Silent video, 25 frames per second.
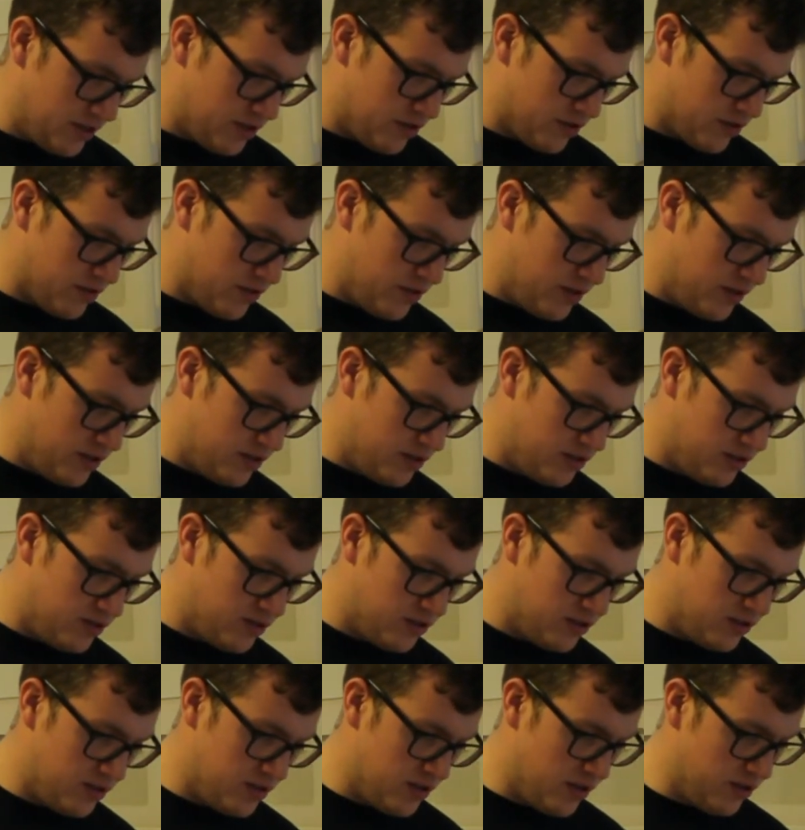degrees
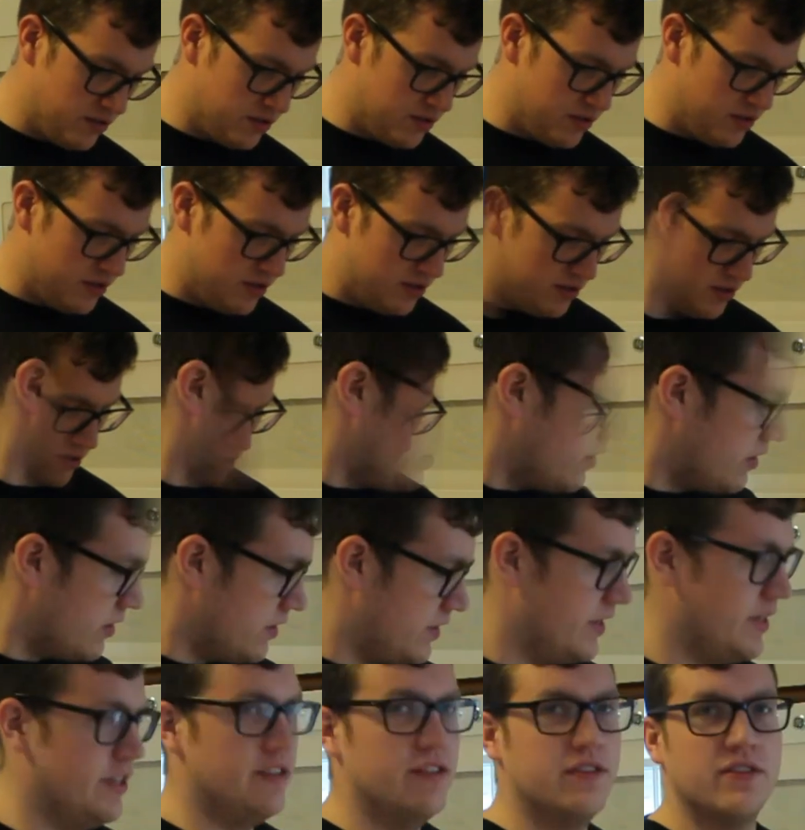Celsius. All
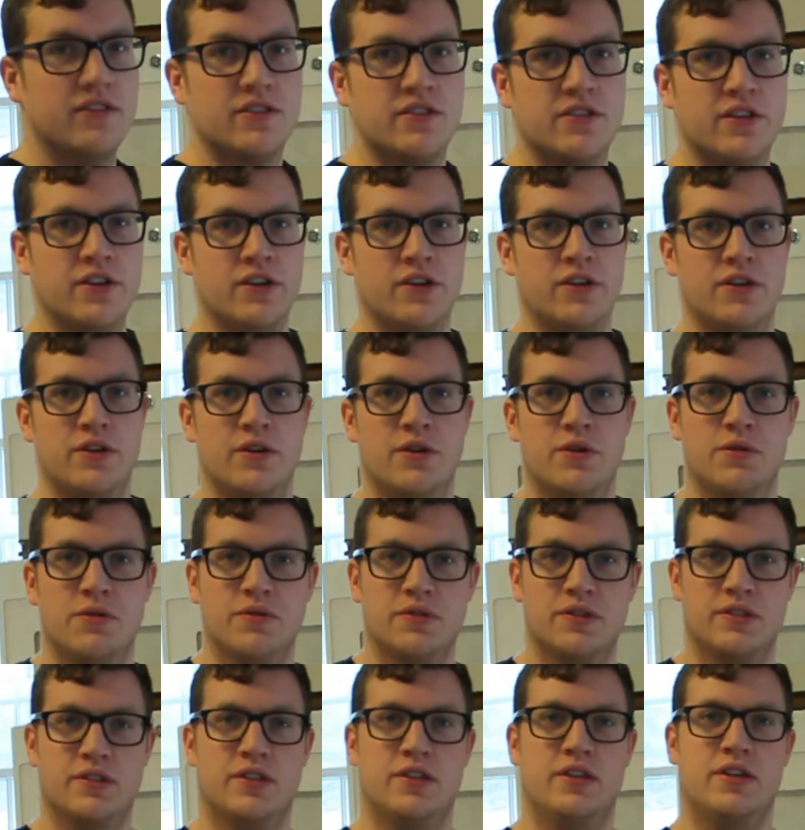right, so
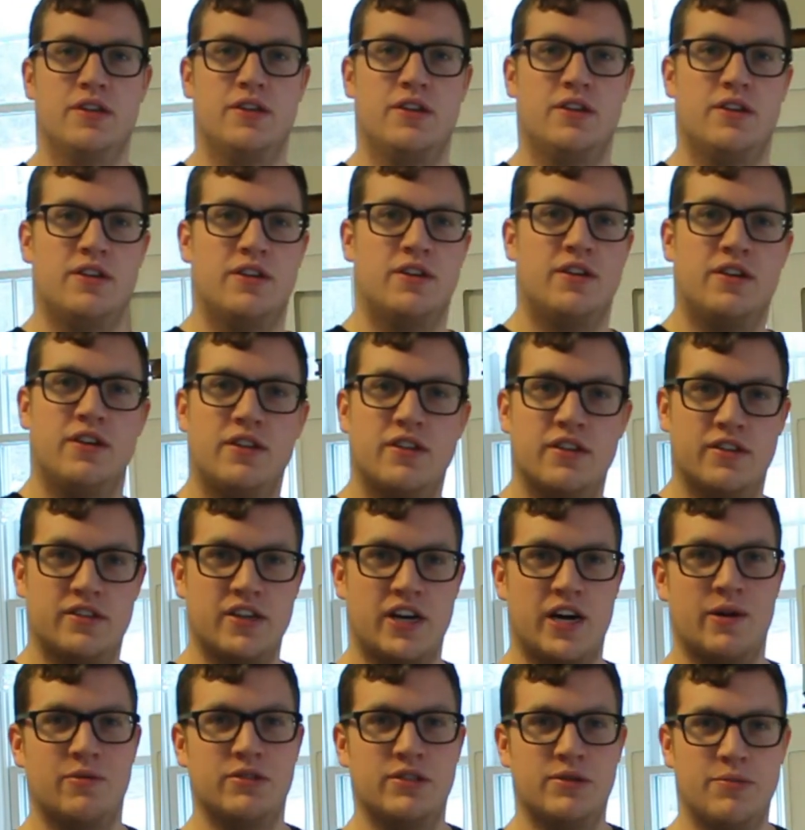the
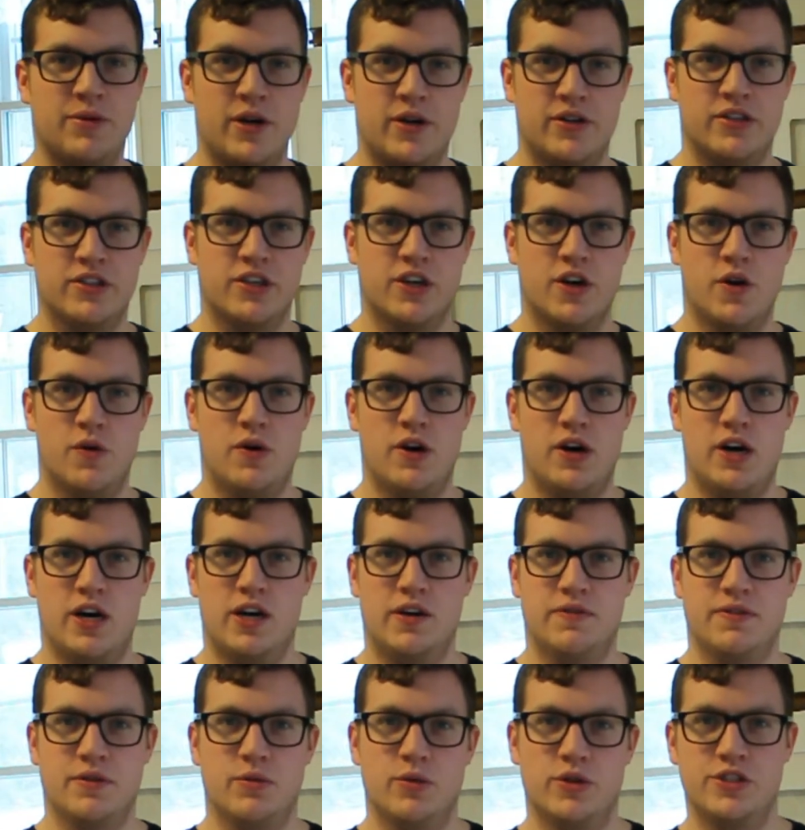timer's about to go
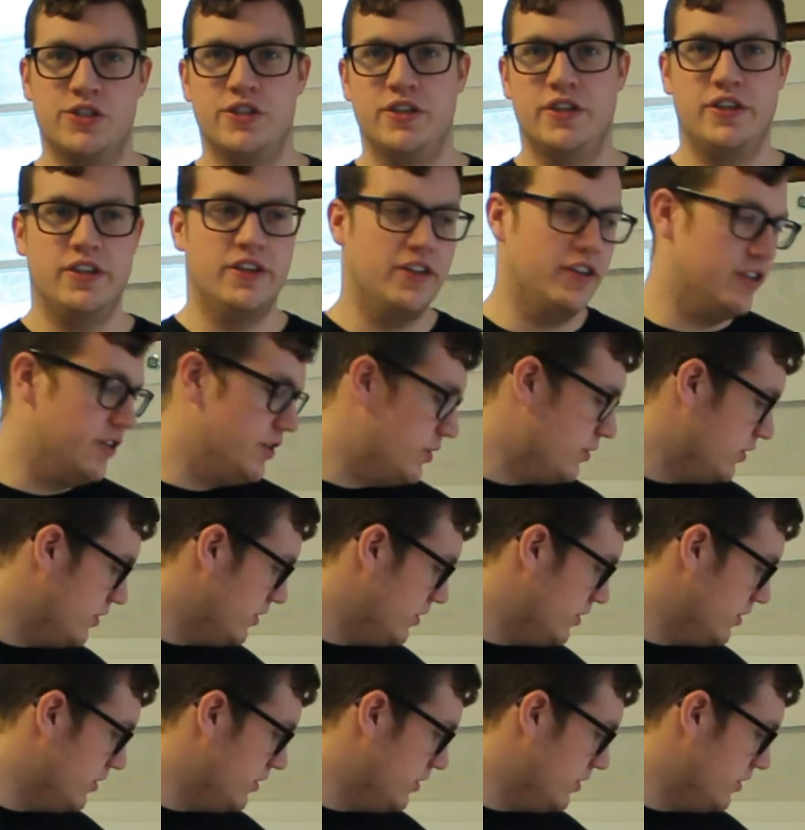off, and what you need to do